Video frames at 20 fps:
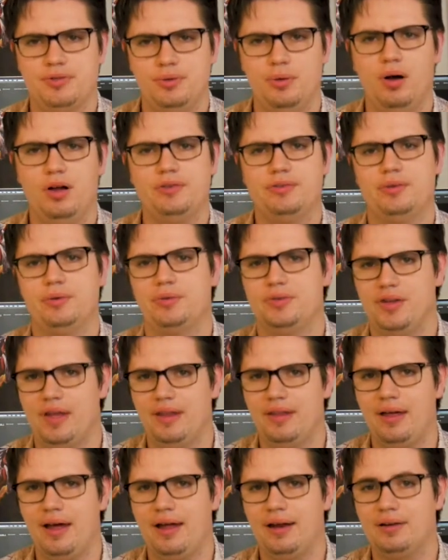who also say
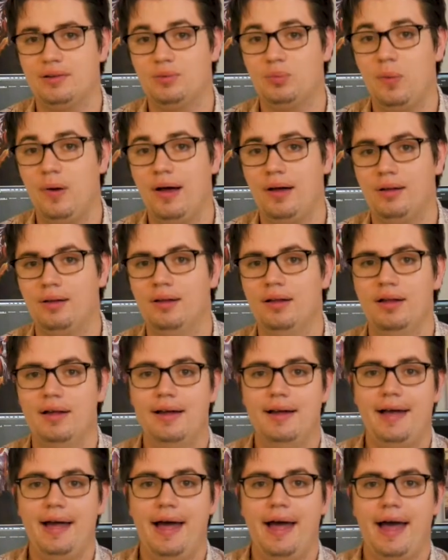that as well,
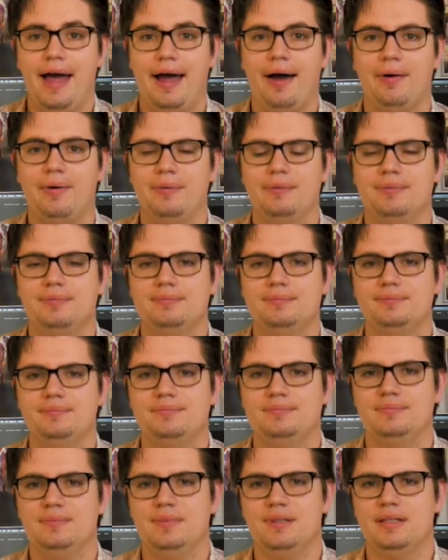how
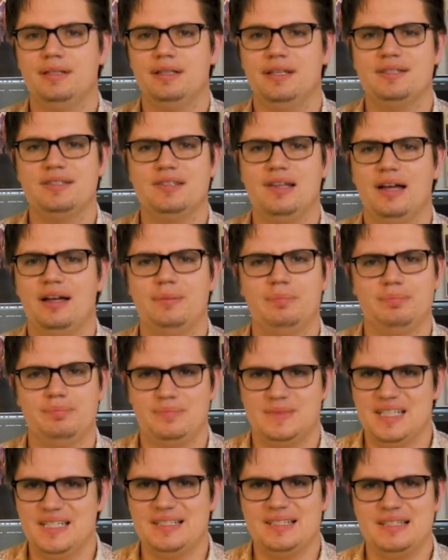it's not
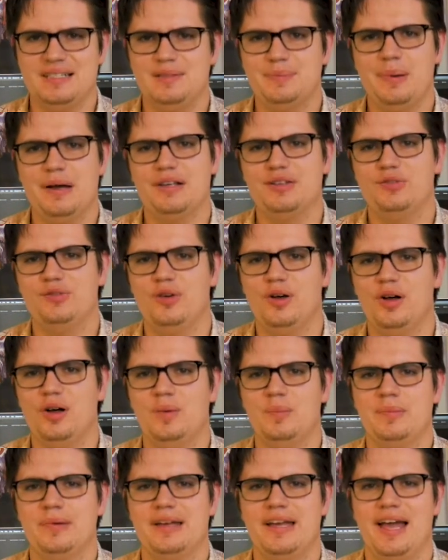Disney's best
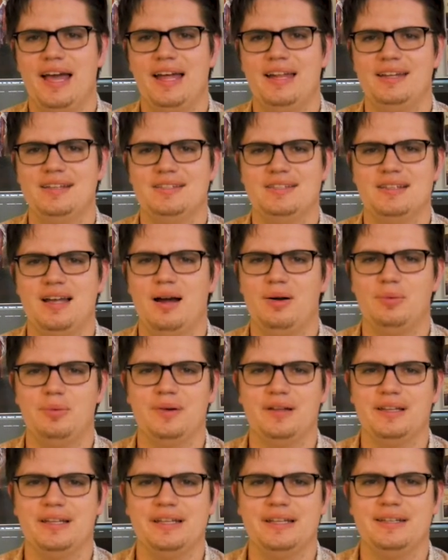film, and it's not
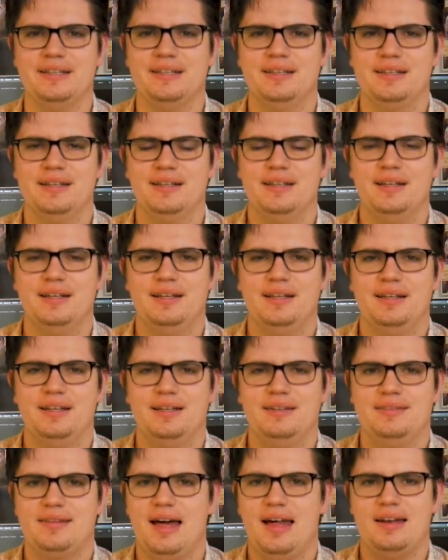really
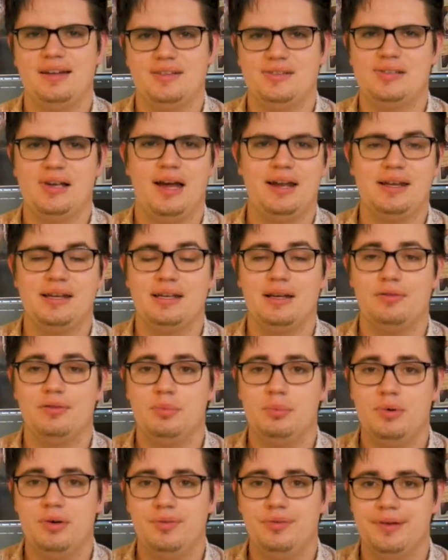that exciting of a
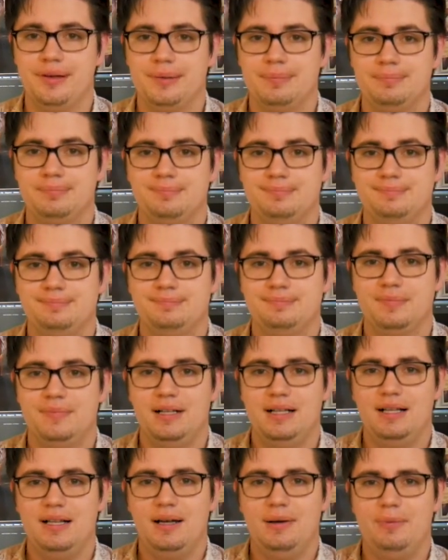movie.
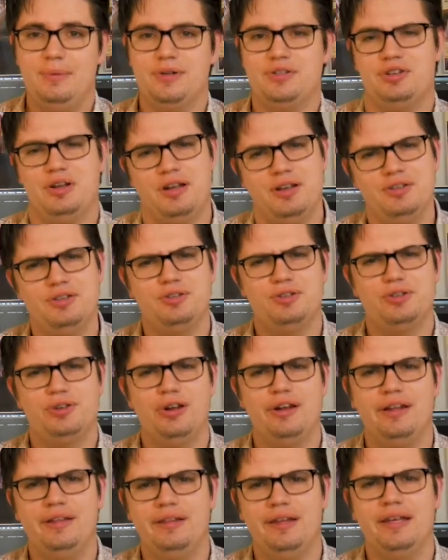Which,
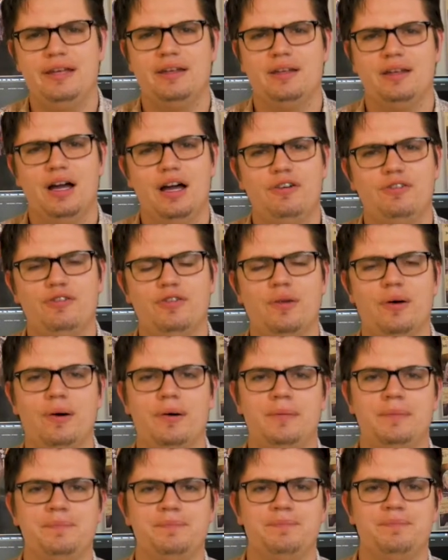interestingly enough,
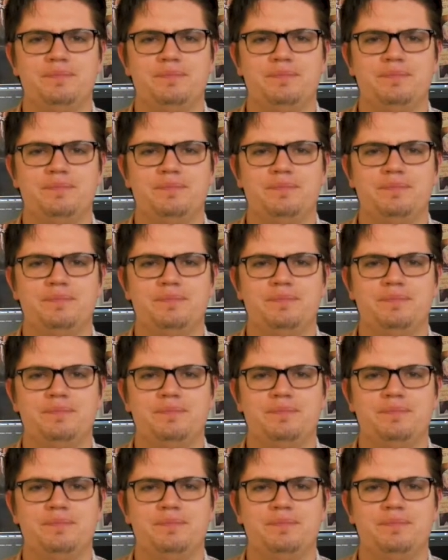though,